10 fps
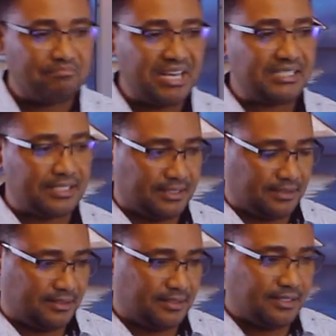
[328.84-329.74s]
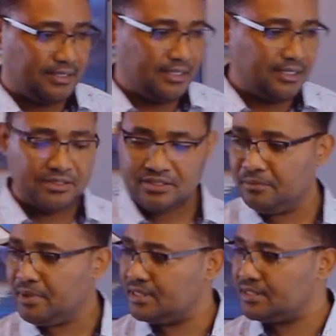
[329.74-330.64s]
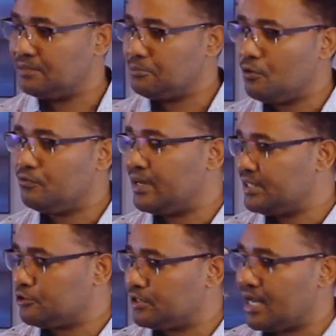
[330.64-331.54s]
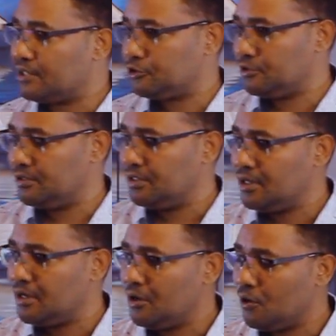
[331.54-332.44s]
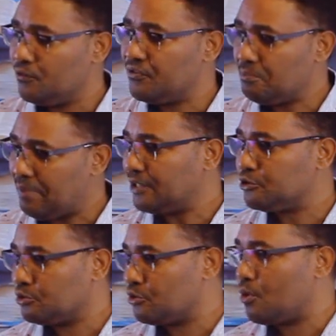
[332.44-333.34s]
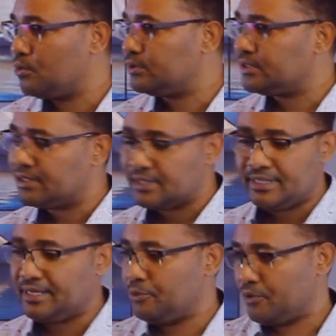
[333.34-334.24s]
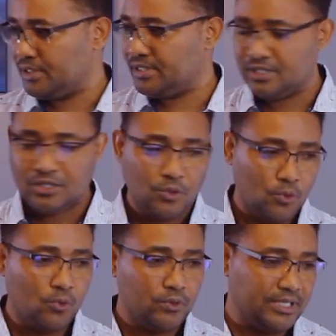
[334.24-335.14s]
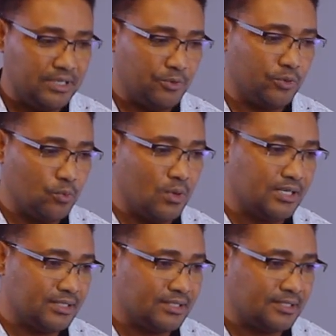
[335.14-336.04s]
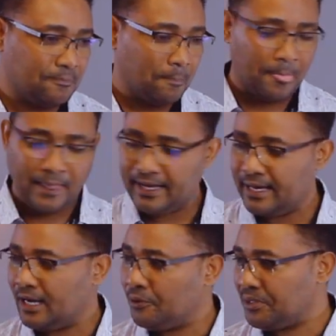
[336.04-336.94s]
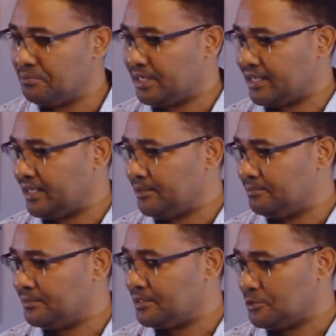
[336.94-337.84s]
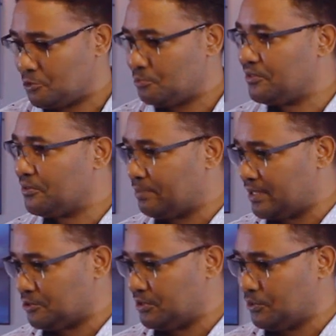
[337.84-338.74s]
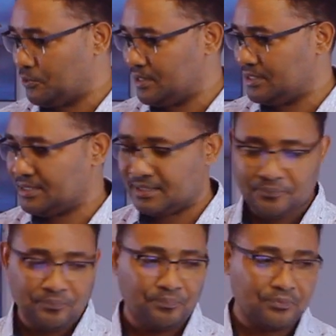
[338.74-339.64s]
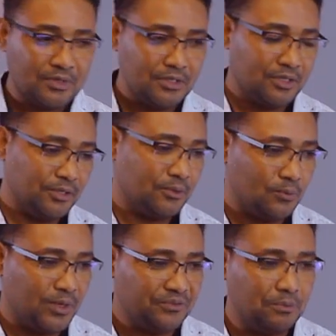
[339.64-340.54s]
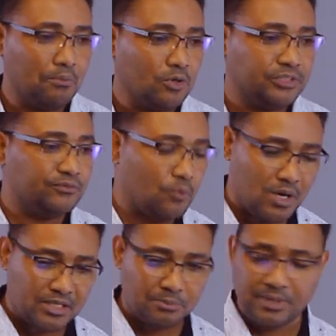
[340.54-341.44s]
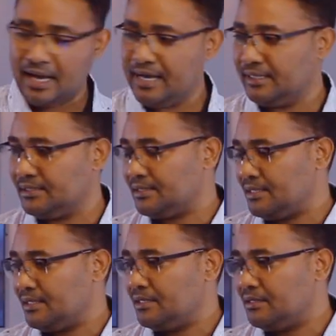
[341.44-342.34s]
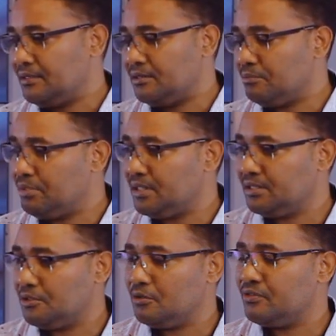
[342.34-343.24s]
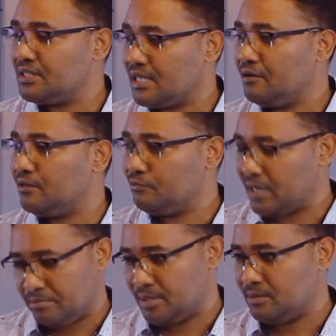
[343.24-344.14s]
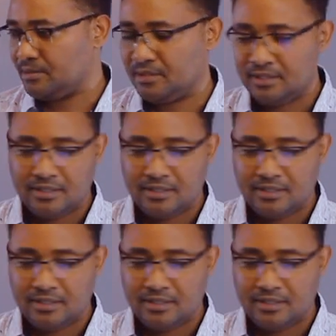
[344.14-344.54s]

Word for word: basics and summaries, and more of an introduction of the person called Nimrod, who Nimrod was, and how he became to be the person he was. You know, what the motive was behind the building of the Tower of Babel.